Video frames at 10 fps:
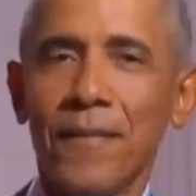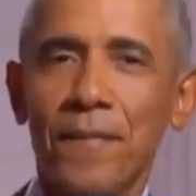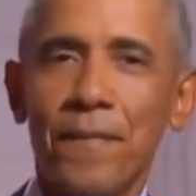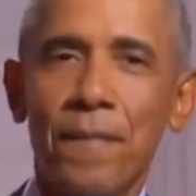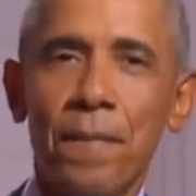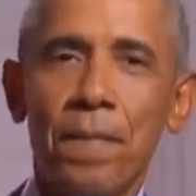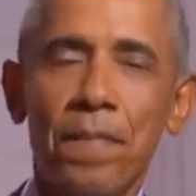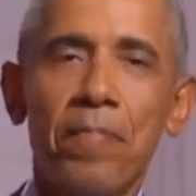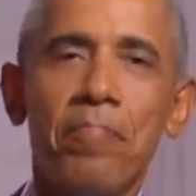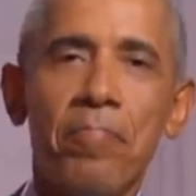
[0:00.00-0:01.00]

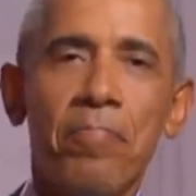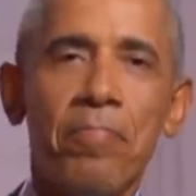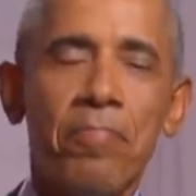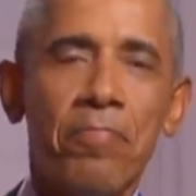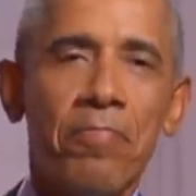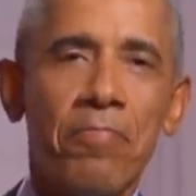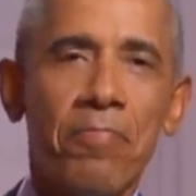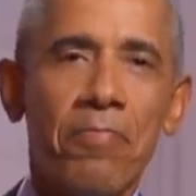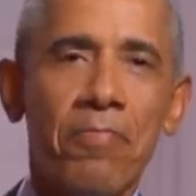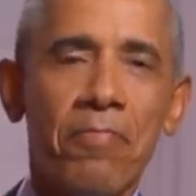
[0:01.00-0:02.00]

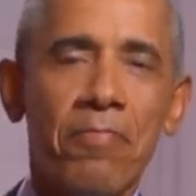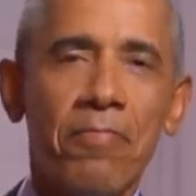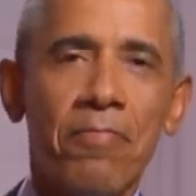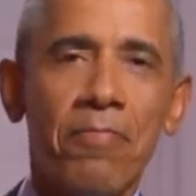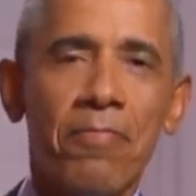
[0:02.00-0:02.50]
Nobody speaks.